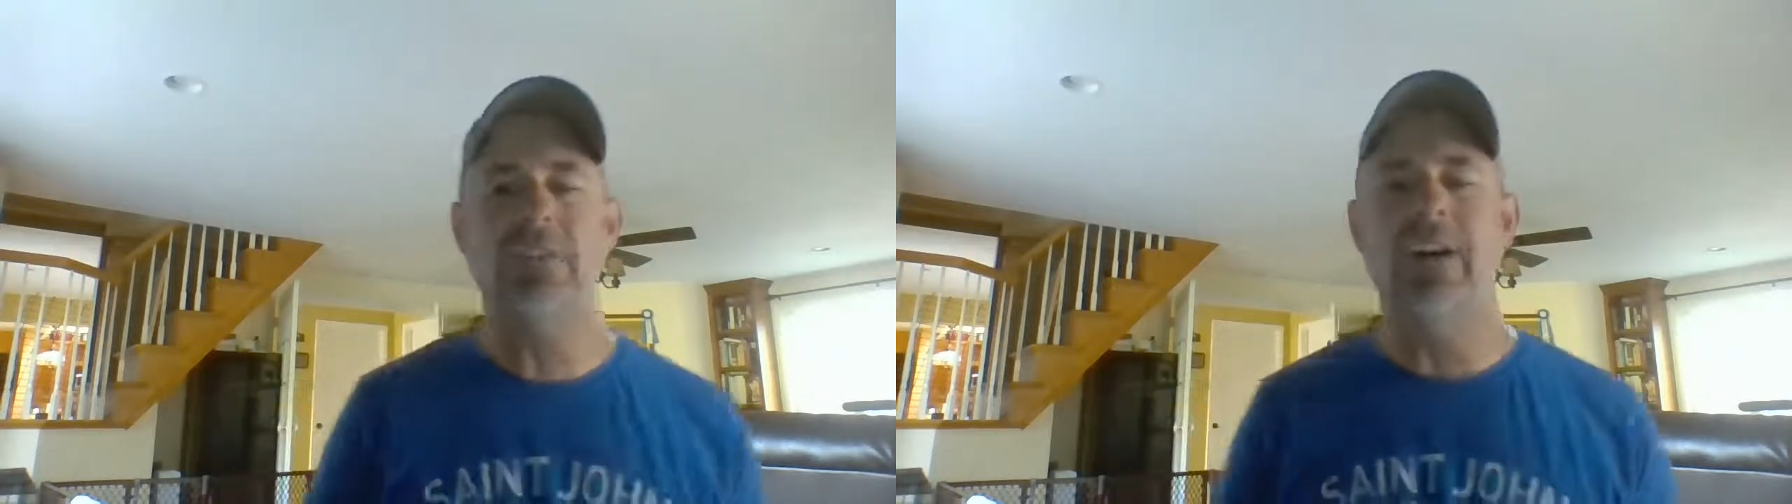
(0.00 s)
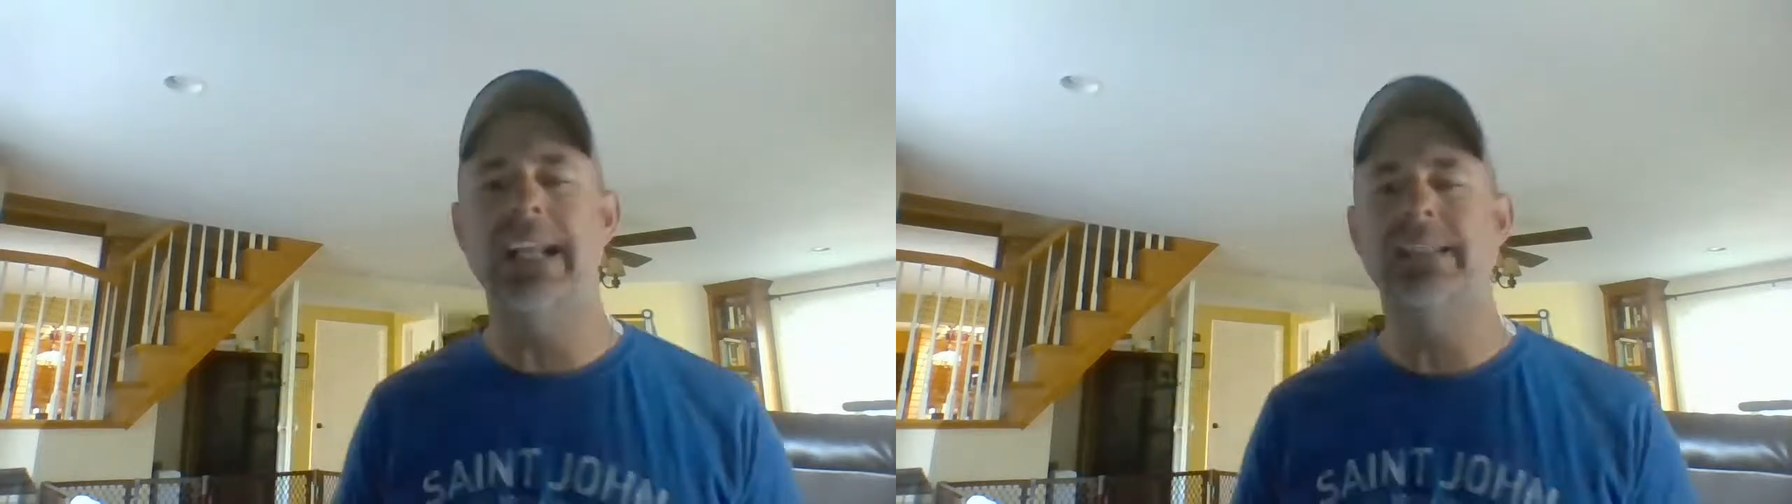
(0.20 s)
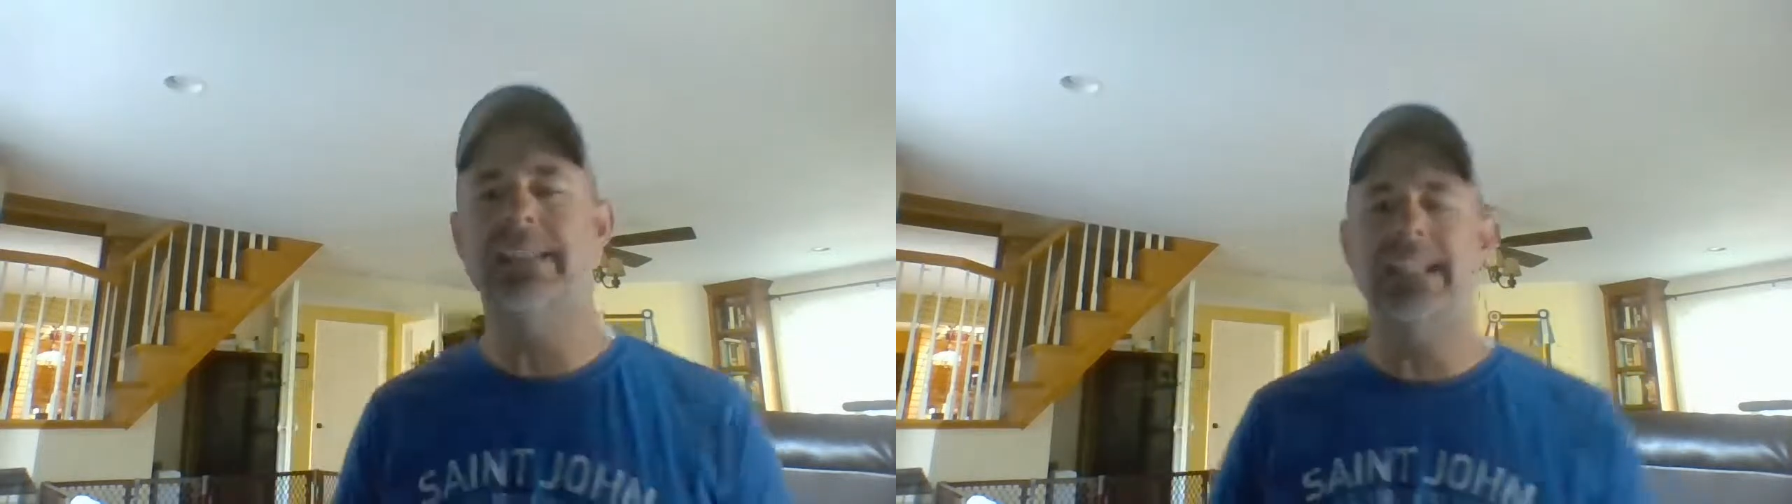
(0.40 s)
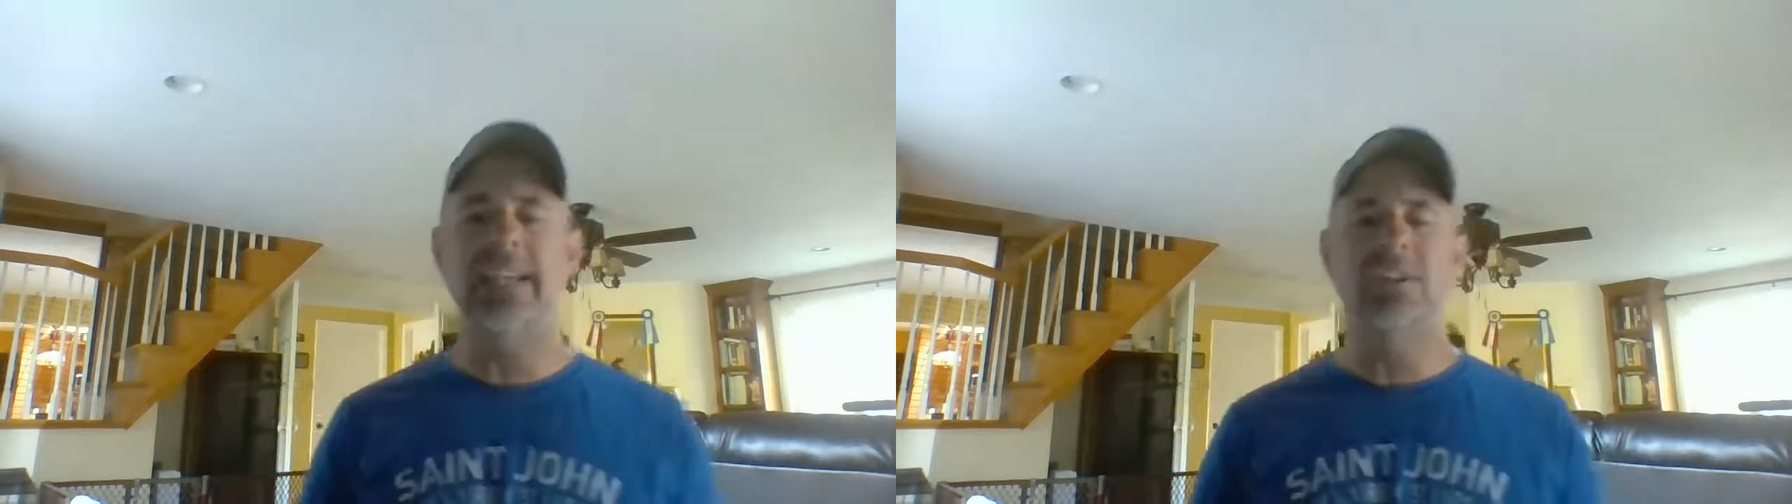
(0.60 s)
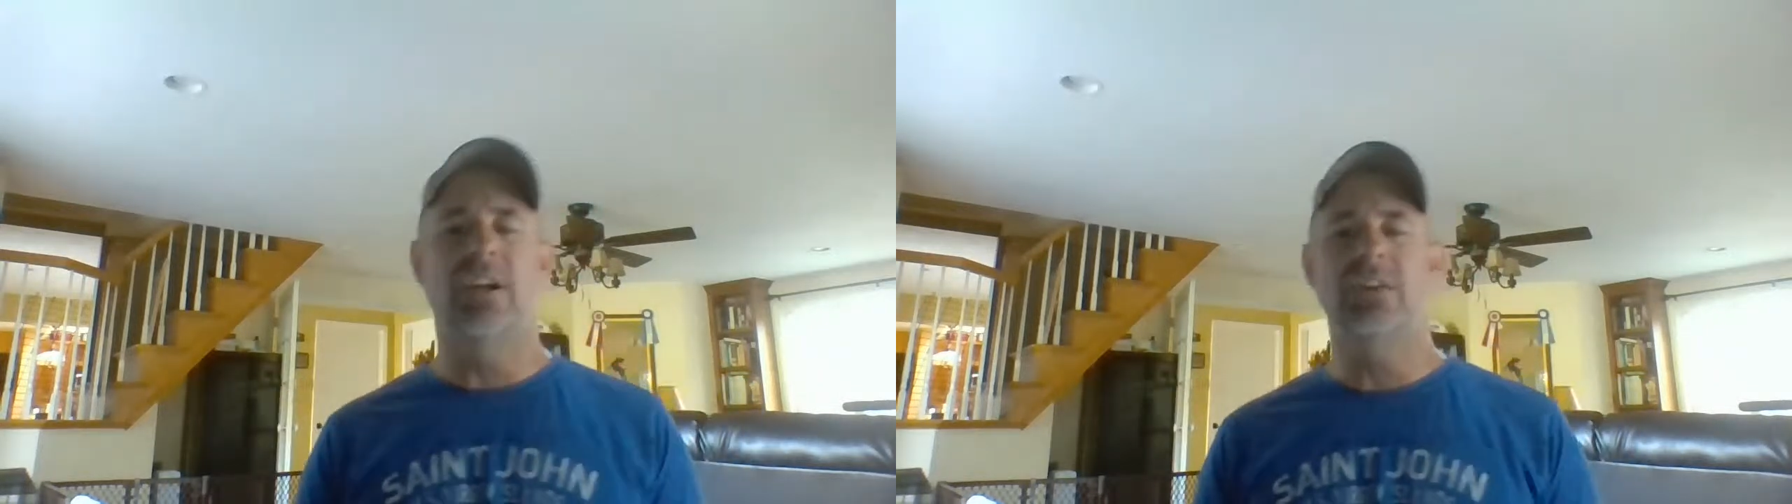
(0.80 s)
clients that
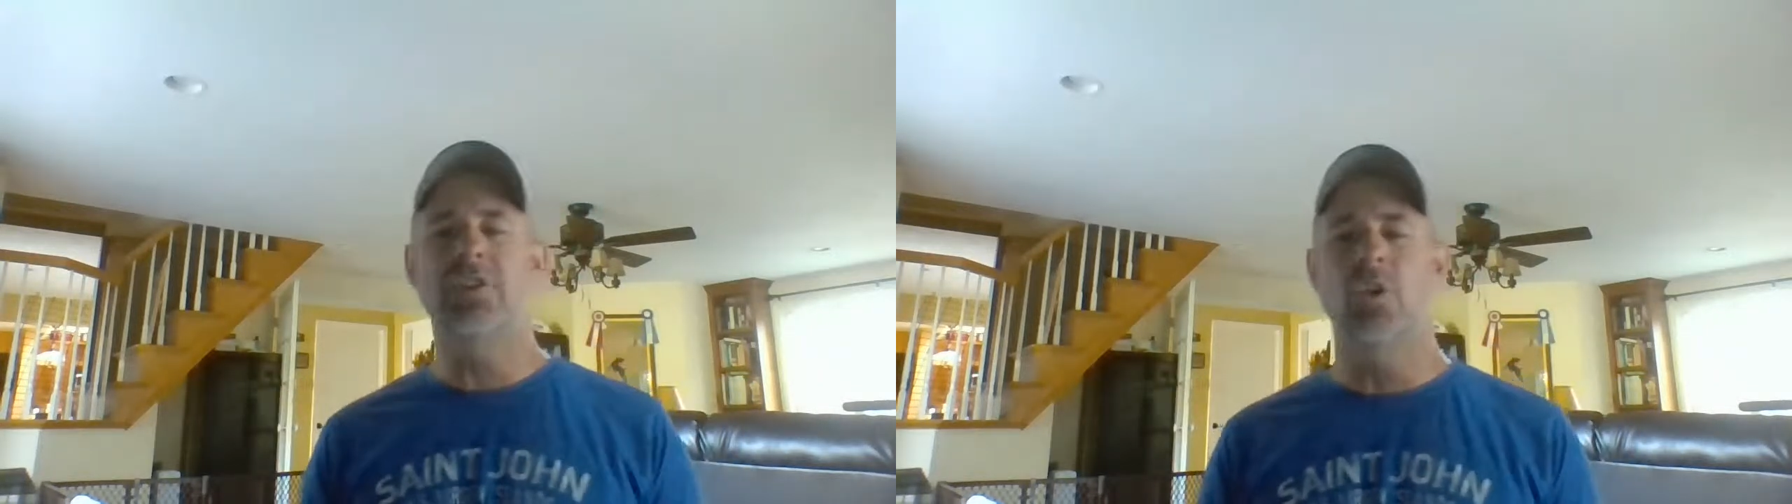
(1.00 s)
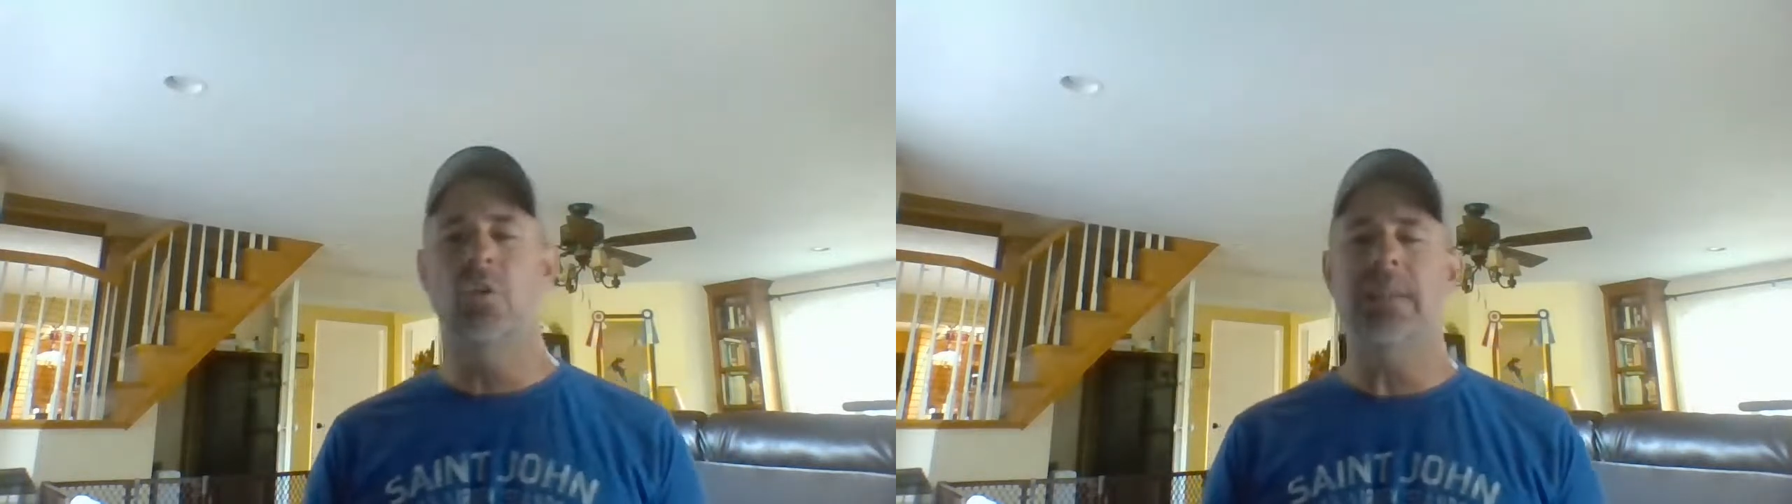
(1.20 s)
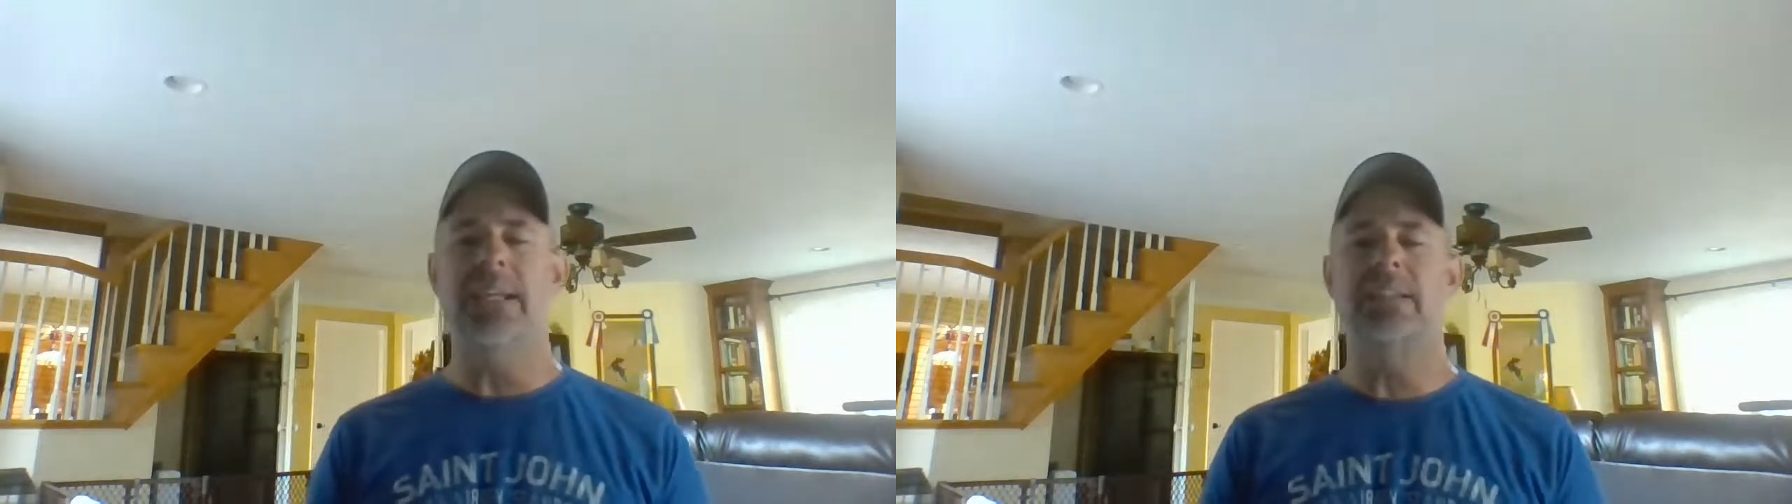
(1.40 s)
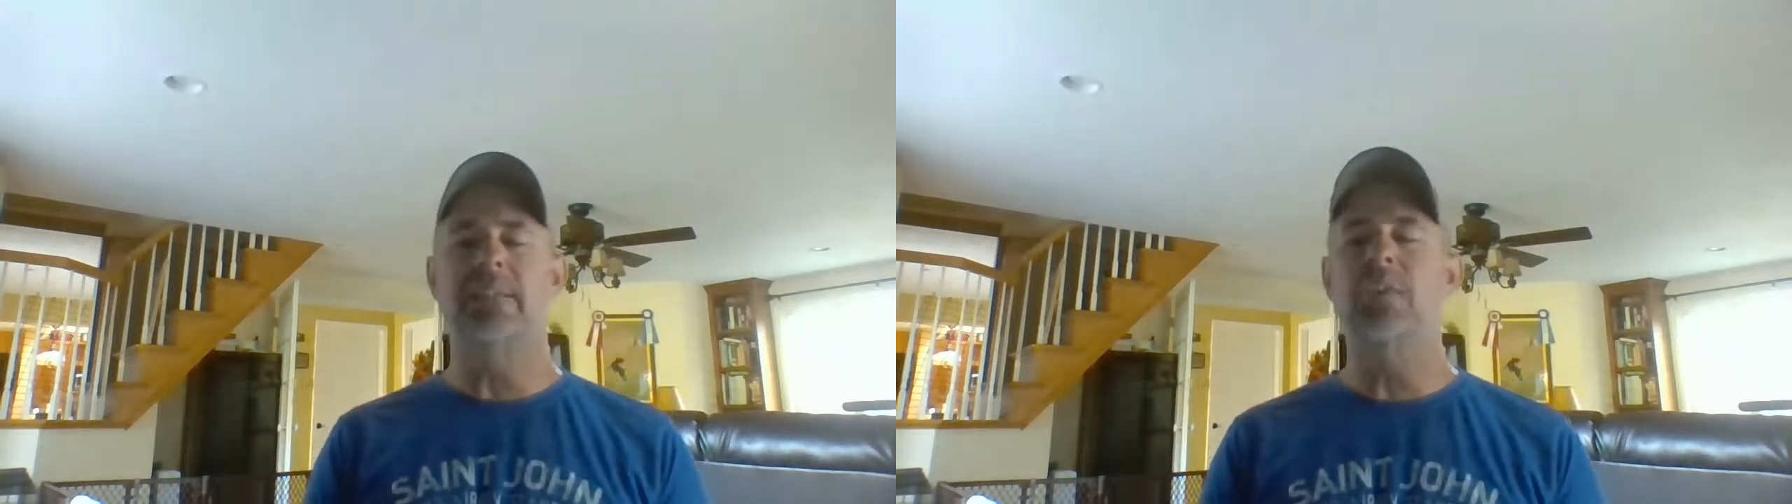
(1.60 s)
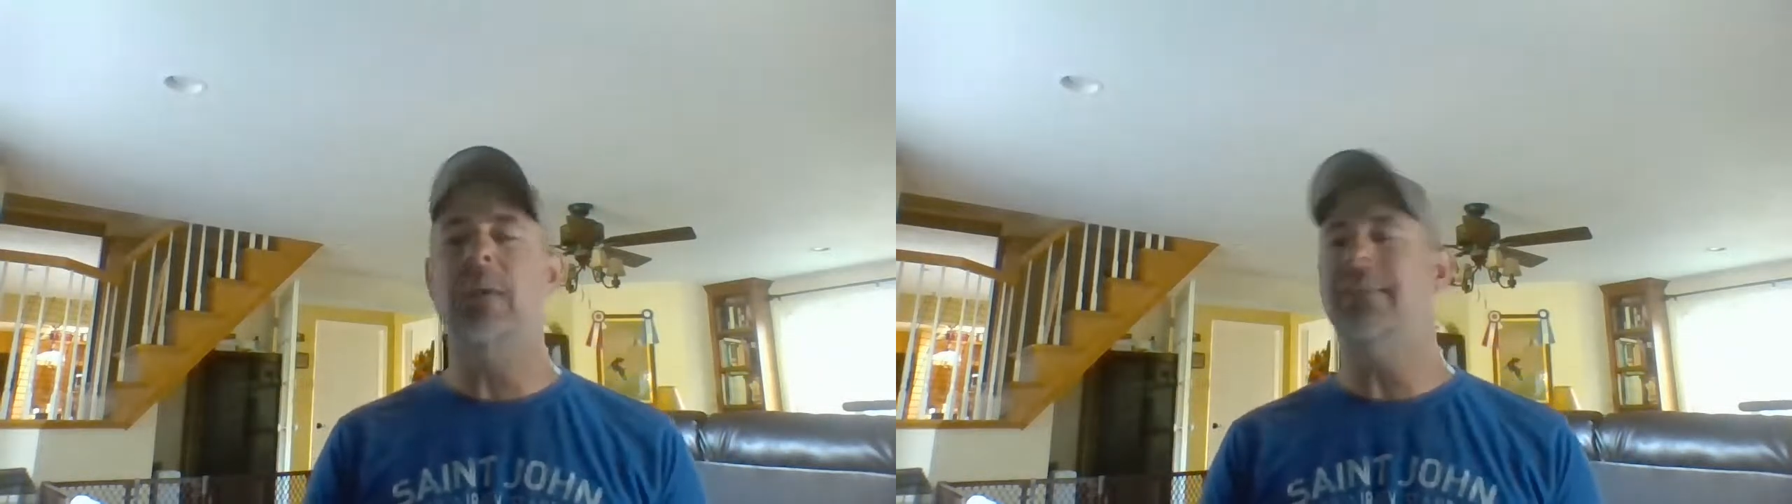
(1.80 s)
take dogs home is if you